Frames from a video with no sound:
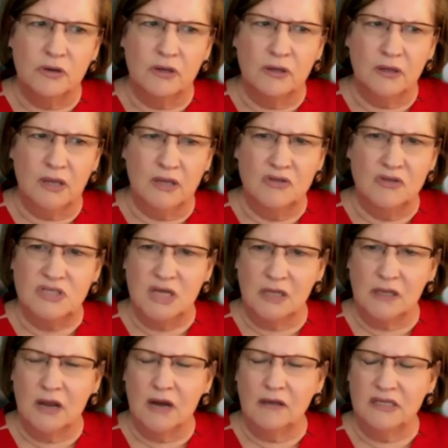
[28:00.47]
can you tell
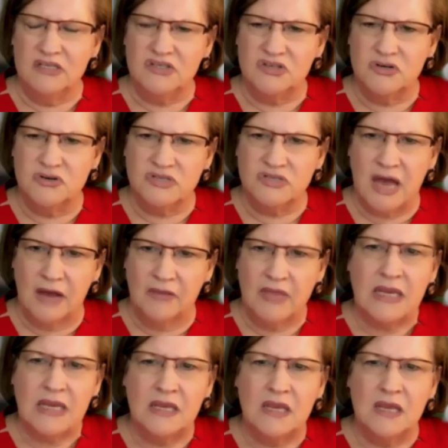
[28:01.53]
our listeners how they
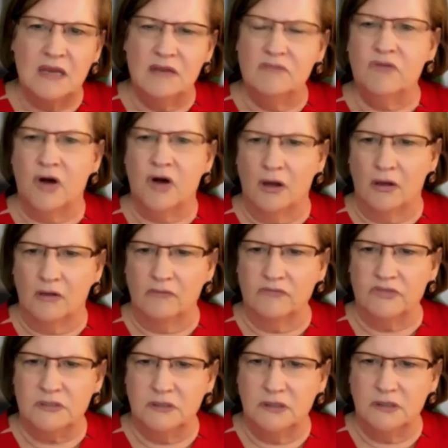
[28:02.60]
can get
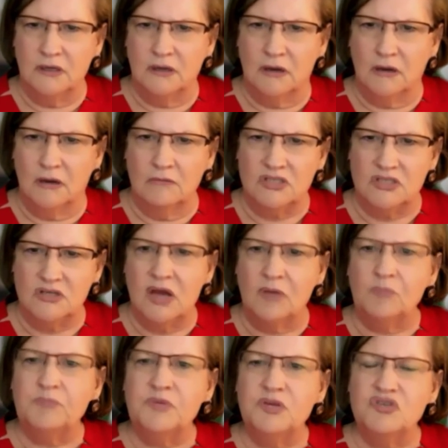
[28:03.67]
involved, to
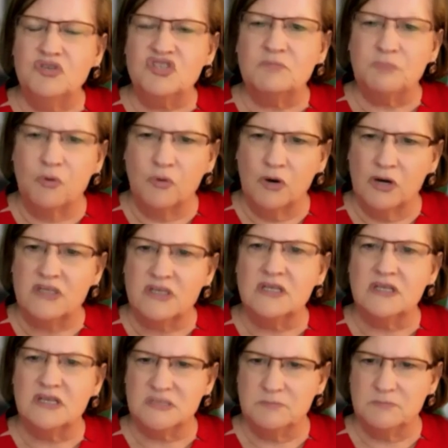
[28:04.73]
help you support
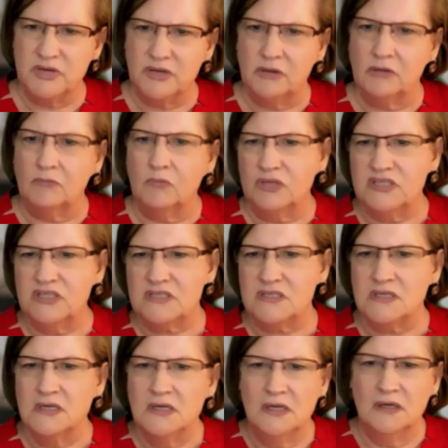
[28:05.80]
this bill? What's
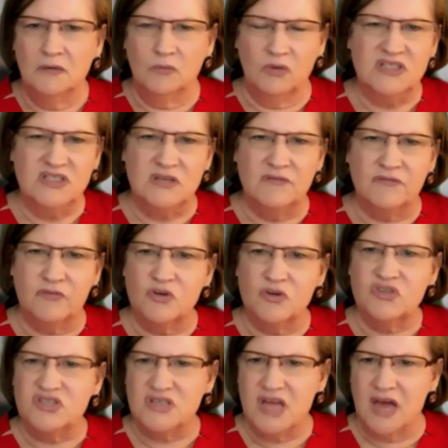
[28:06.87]
the
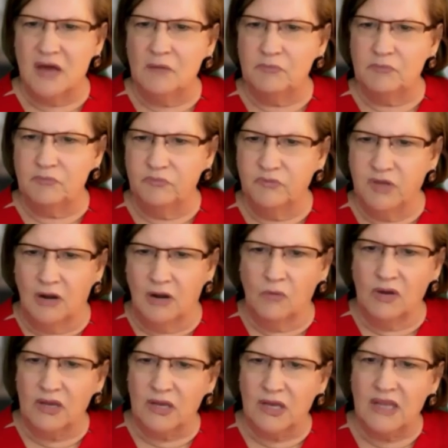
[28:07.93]
first step?
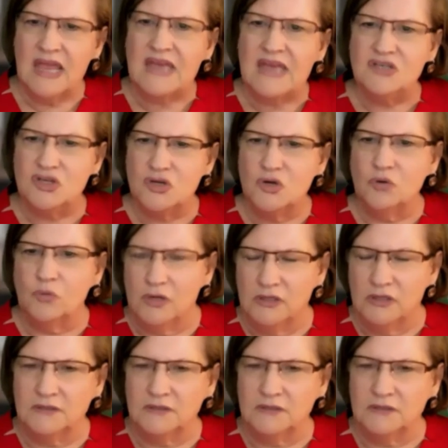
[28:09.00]
What can they do?